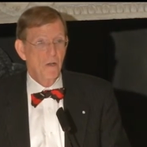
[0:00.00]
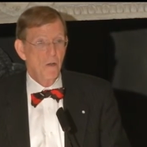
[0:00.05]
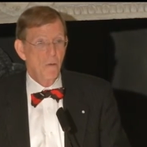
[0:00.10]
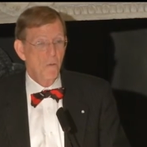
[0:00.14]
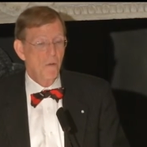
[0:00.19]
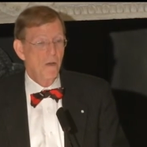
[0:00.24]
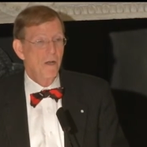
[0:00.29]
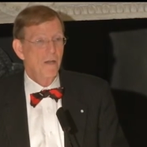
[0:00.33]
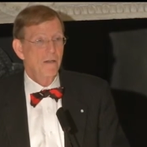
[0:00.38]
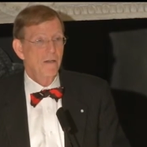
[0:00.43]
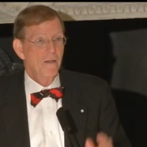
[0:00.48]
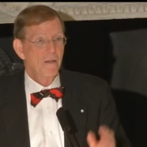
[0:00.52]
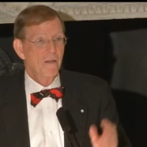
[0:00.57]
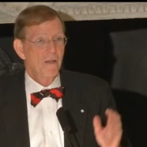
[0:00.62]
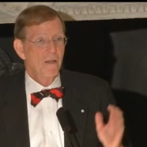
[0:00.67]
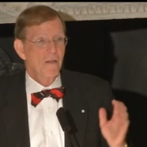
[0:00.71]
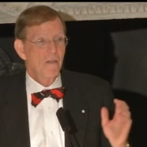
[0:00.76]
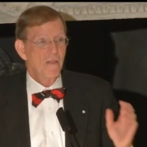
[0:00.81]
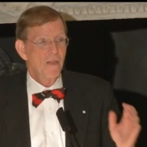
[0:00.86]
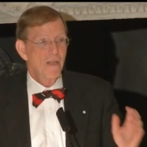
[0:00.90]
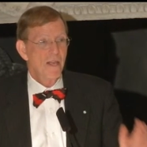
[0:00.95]

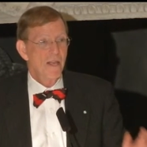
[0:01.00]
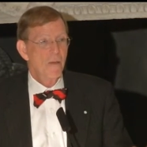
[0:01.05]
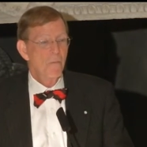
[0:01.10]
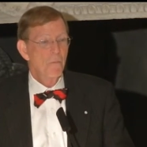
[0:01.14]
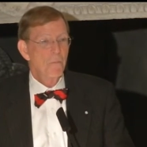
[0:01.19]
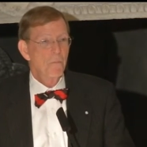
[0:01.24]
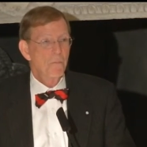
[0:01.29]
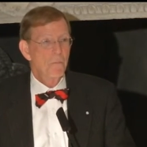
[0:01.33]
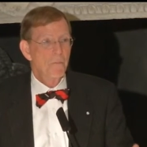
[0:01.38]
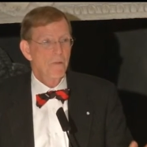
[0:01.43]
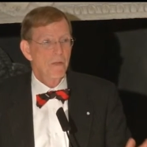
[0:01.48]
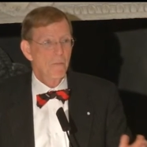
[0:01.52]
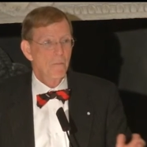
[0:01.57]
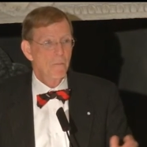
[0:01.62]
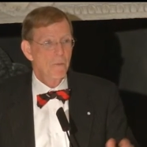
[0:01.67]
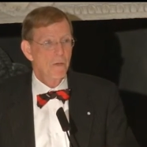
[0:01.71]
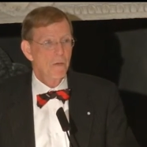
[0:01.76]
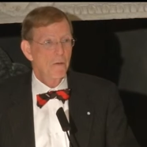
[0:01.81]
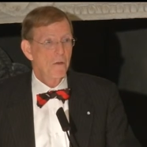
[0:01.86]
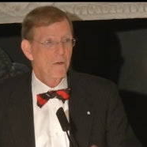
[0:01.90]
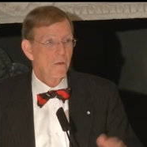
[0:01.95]
what the
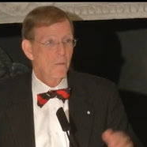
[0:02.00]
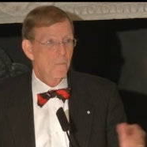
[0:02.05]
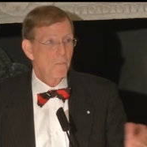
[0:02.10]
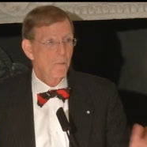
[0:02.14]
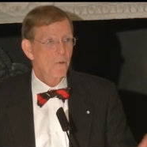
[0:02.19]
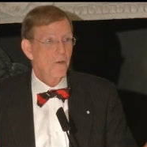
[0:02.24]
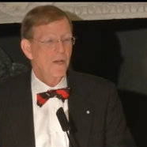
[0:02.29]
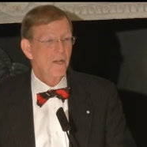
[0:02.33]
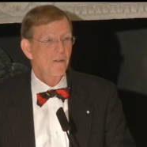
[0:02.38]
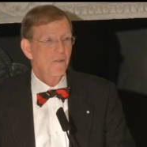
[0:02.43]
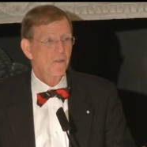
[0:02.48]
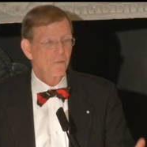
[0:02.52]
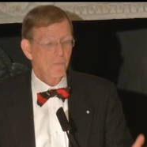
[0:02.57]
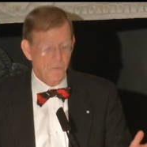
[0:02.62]
imperial press